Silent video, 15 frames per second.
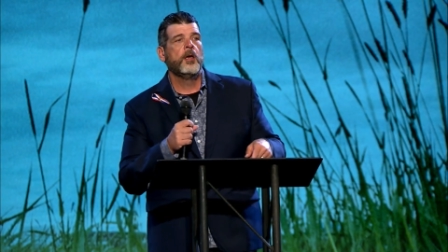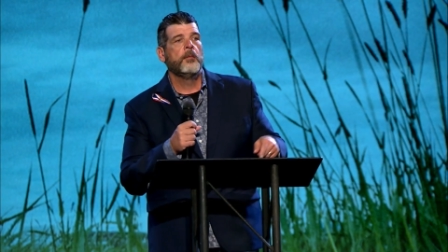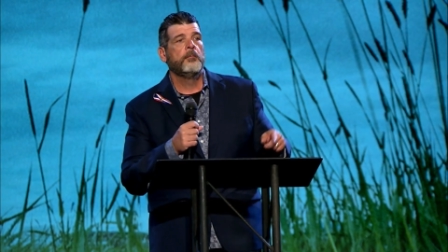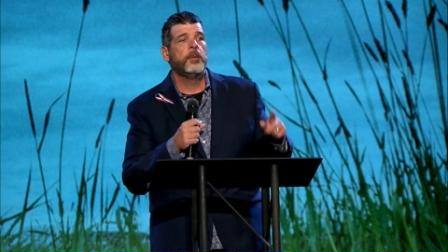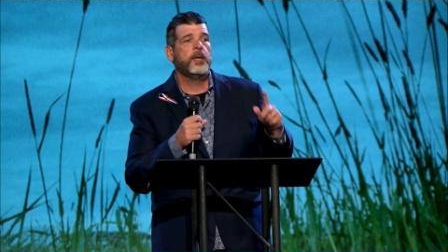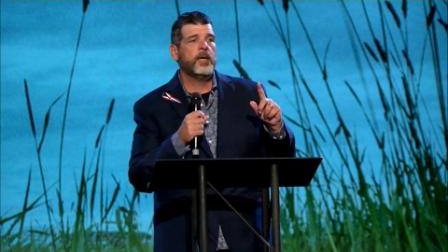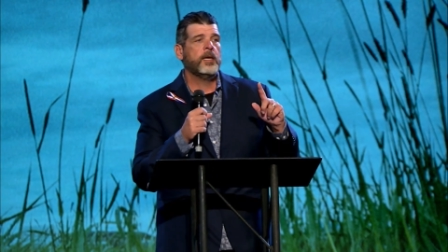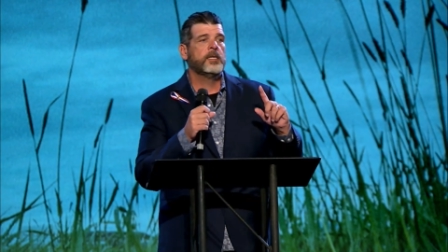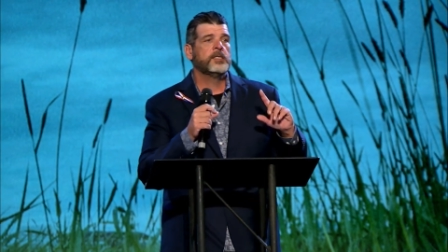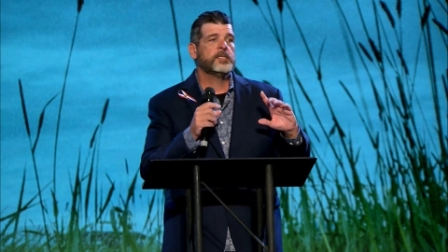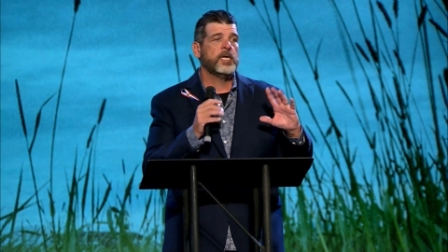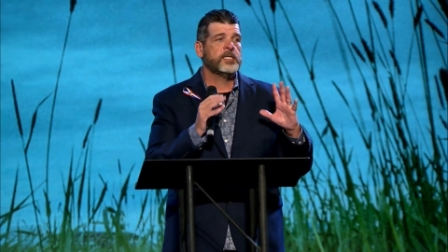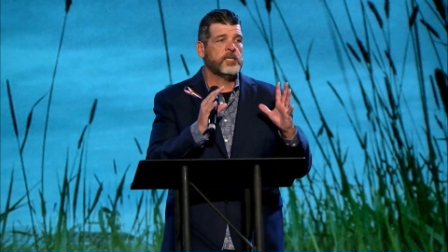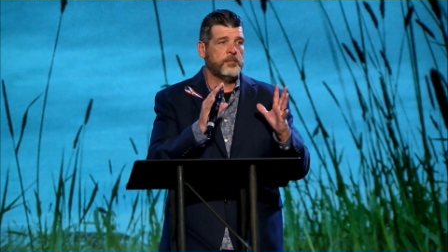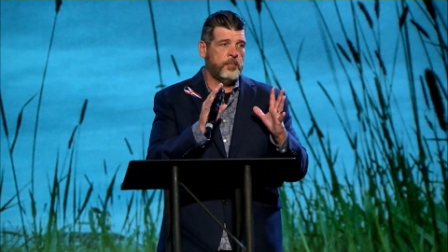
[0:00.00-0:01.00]
Because
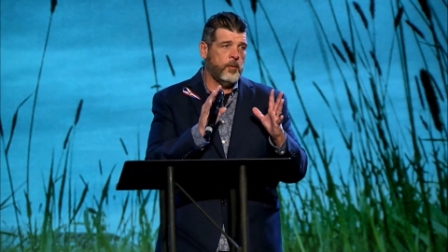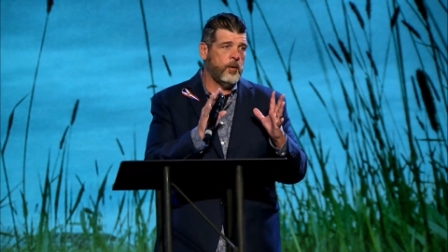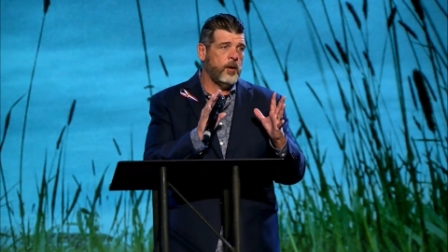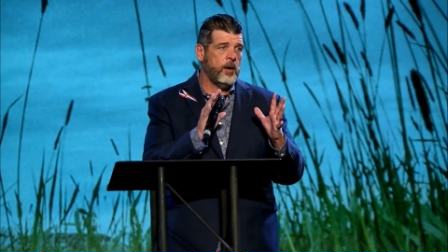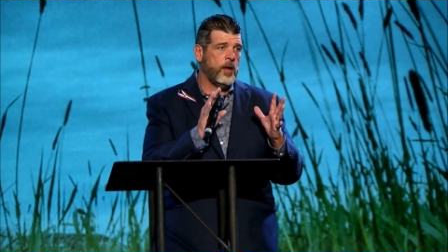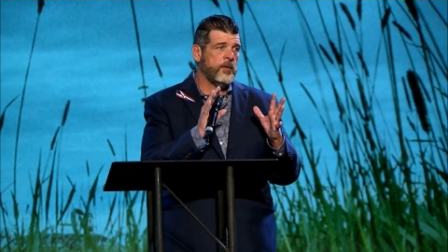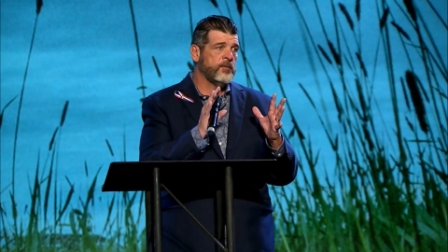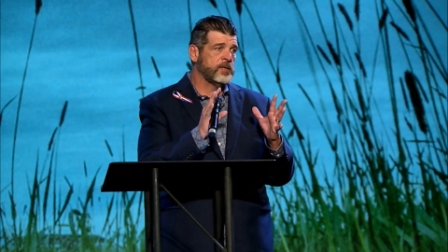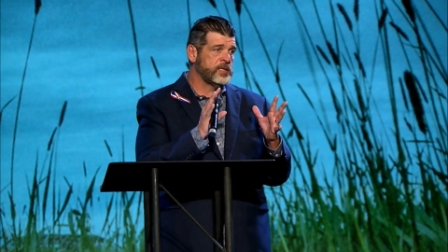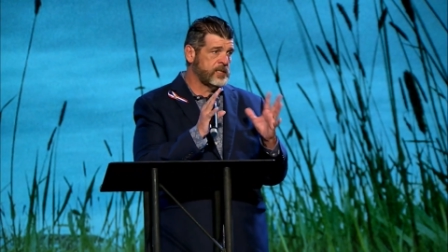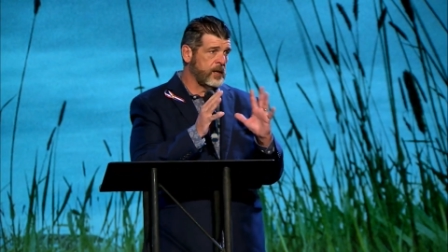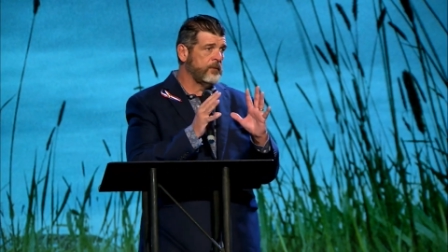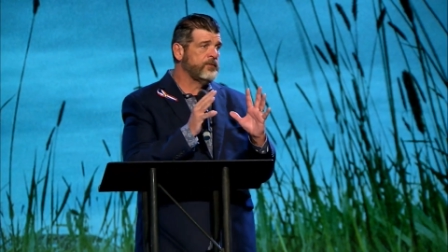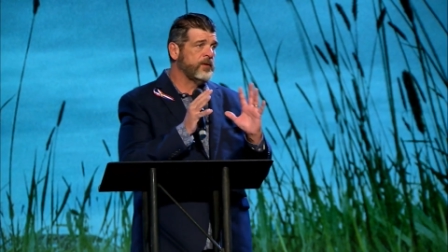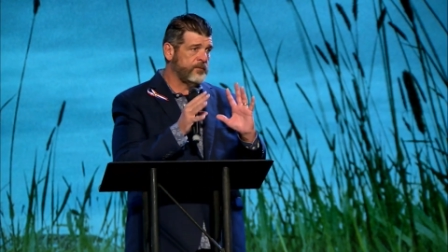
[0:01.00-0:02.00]
it's a part of a
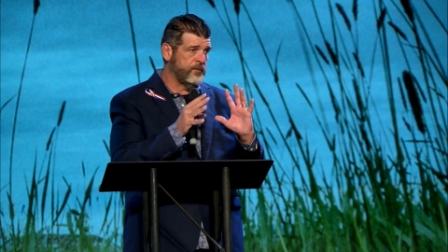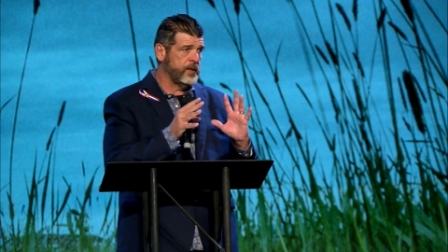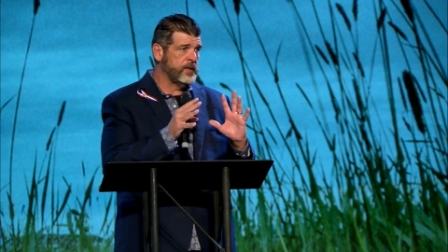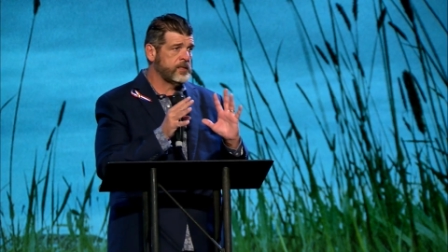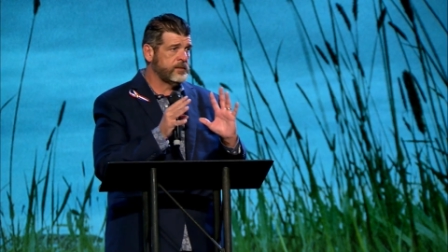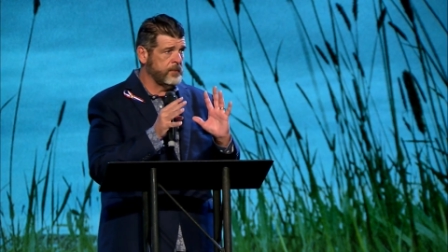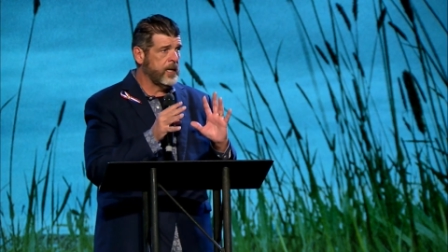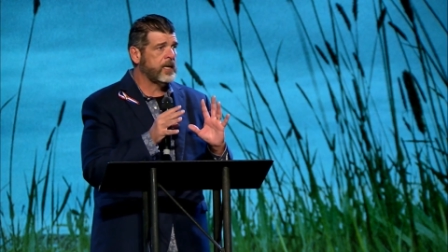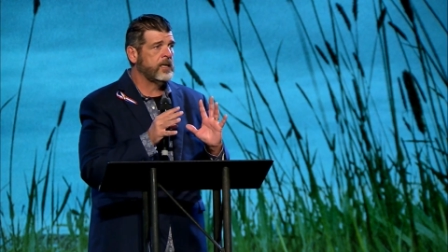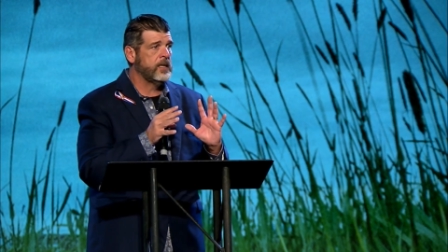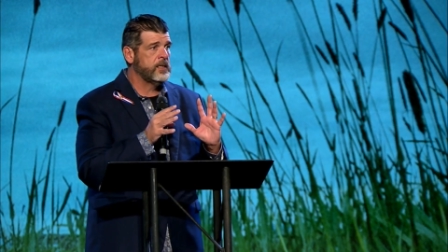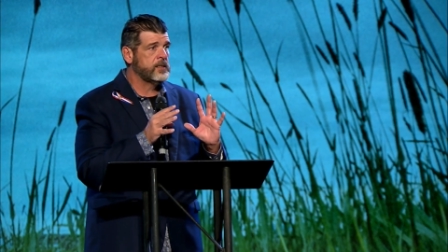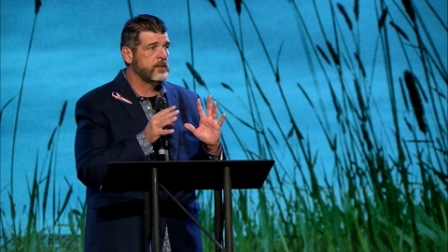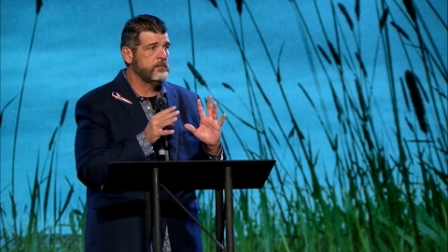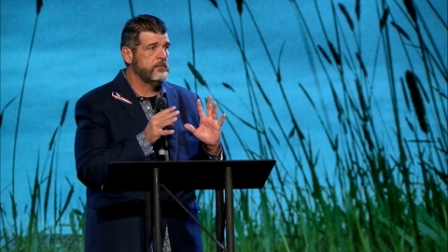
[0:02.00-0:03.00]
self-defense
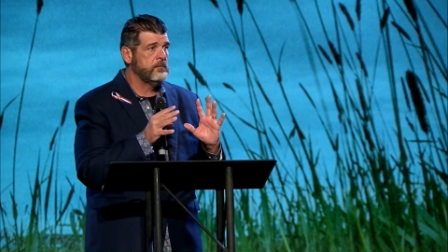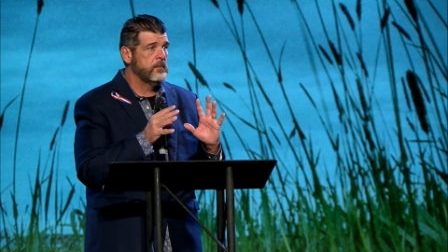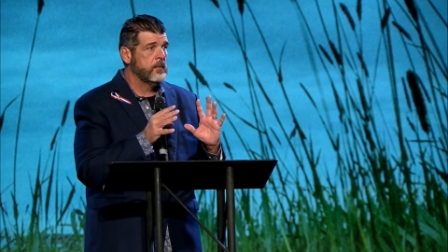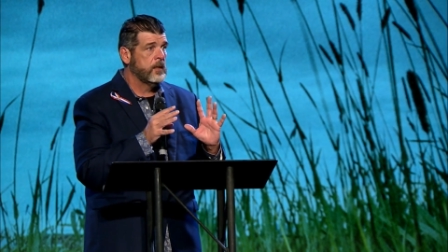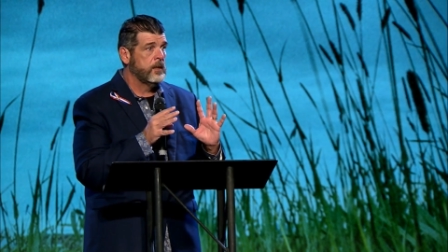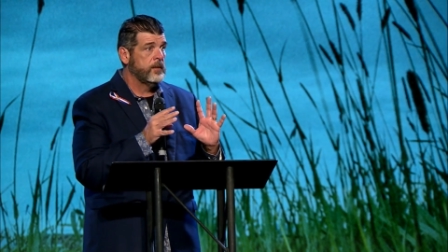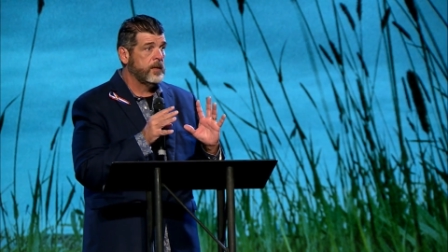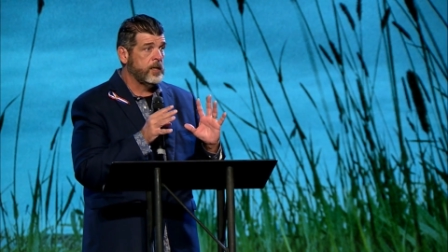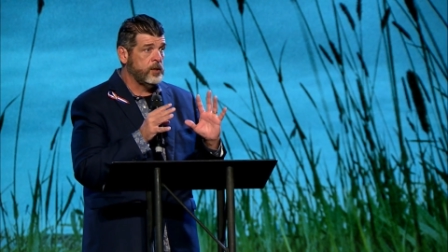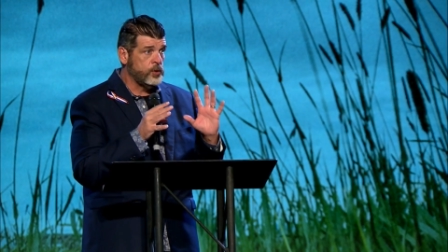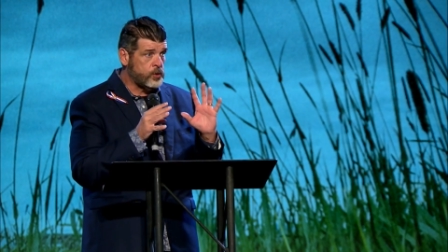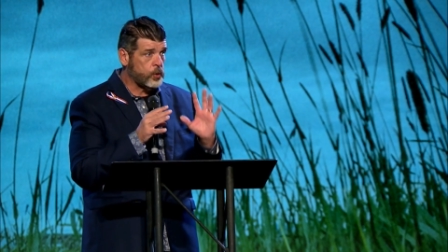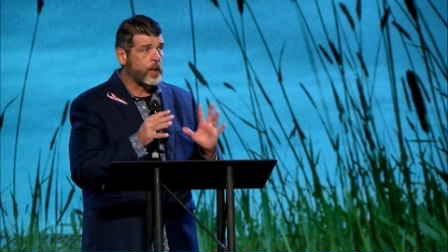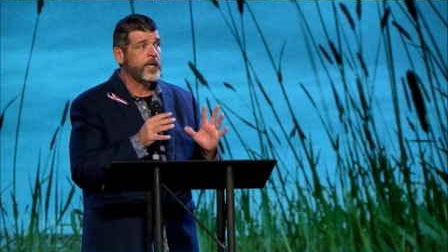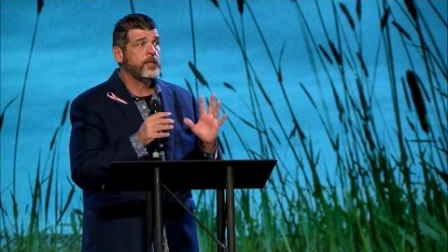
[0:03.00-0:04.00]
mechanism that you
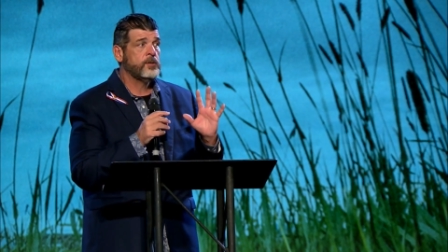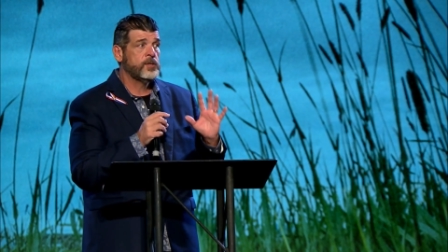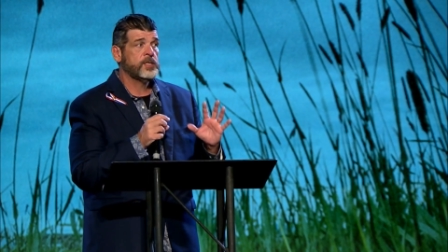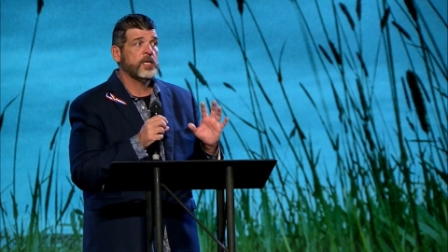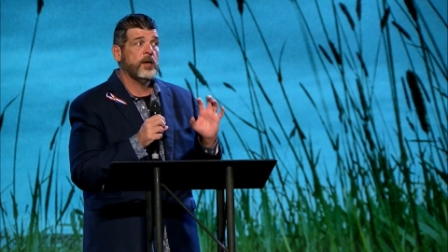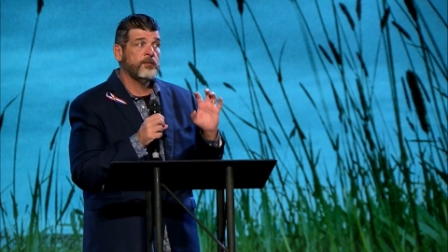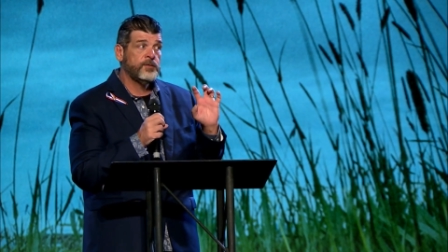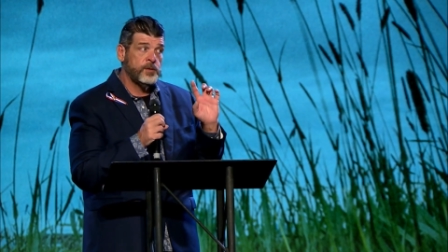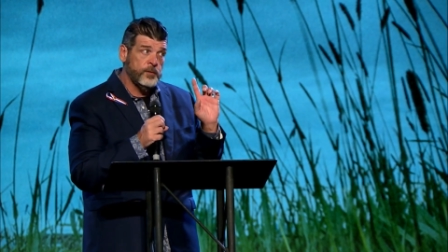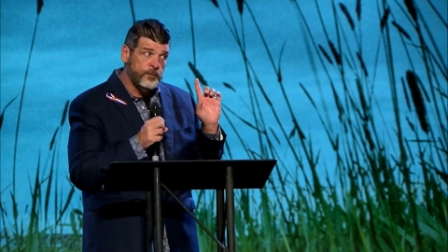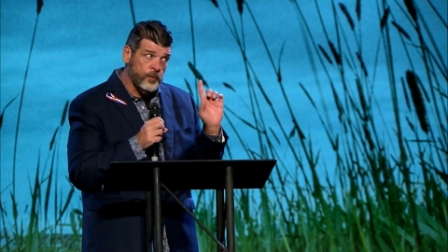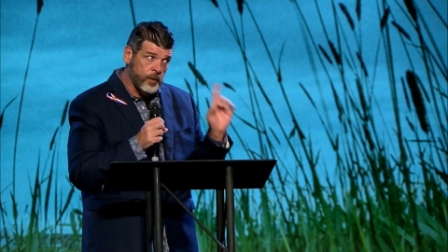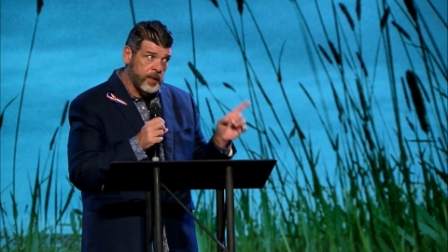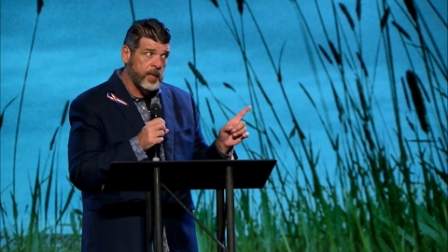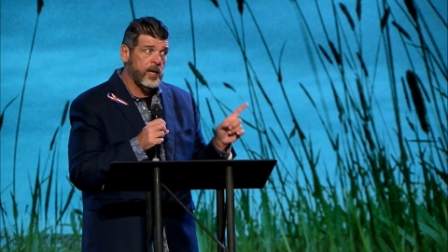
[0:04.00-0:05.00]
train yourself to
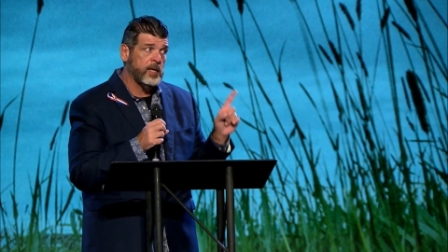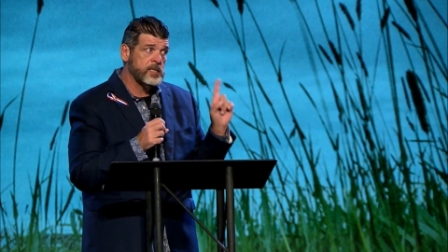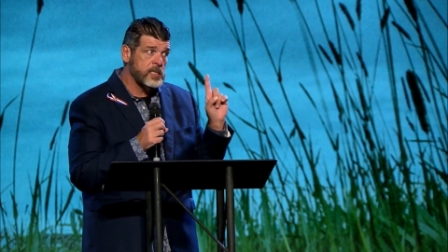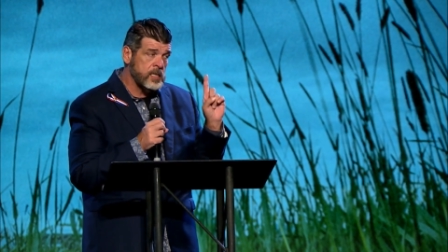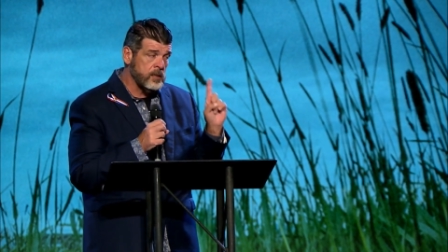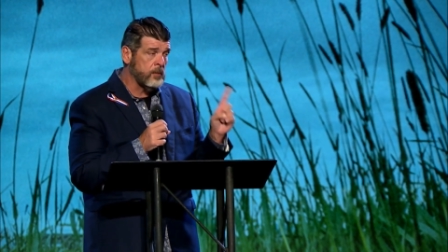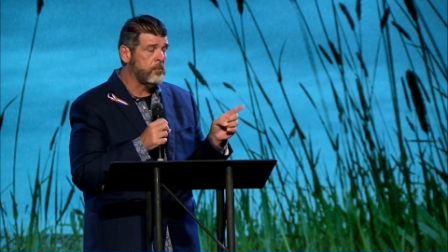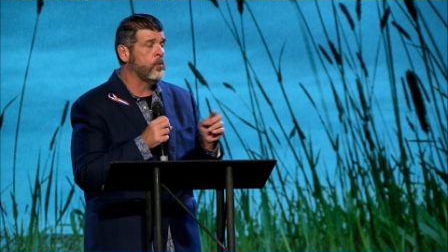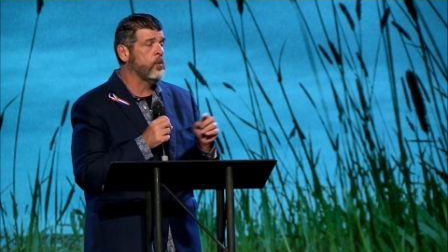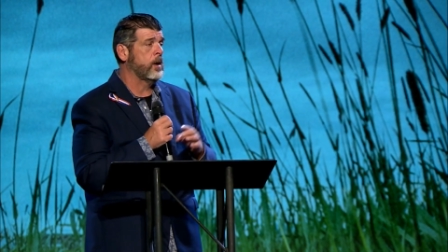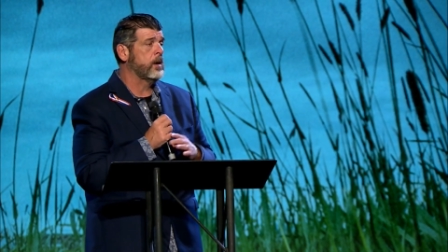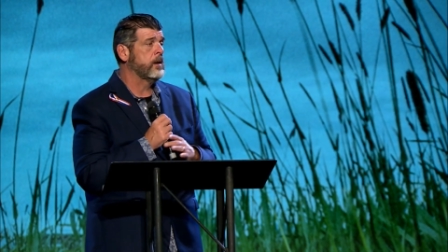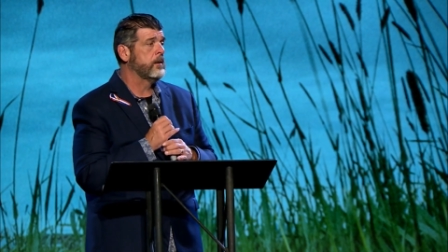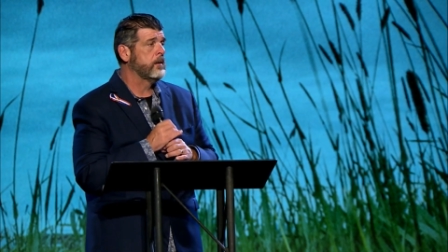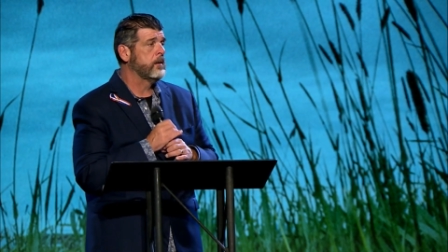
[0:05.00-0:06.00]
forget the poor.